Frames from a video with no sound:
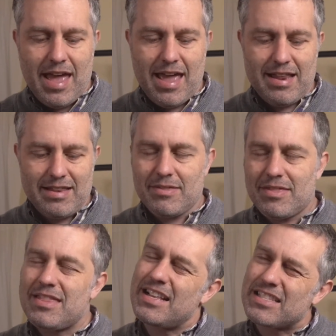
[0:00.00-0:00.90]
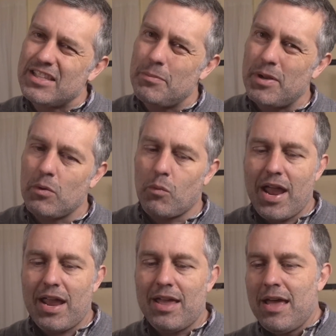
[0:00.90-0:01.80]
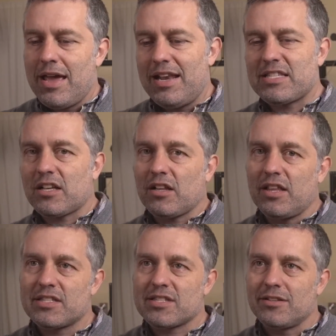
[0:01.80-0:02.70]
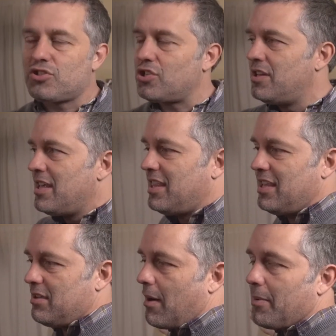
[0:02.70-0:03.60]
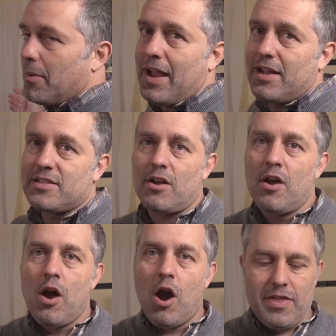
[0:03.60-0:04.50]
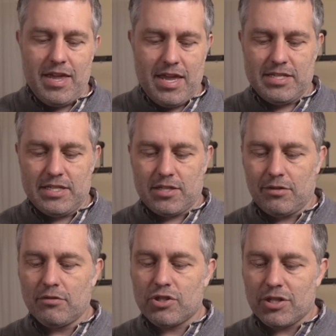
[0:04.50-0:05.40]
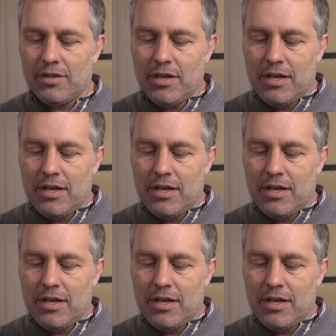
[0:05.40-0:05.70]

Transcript: And it's a little bit of weight. It is a clean solution. The rubber bands are the easy solution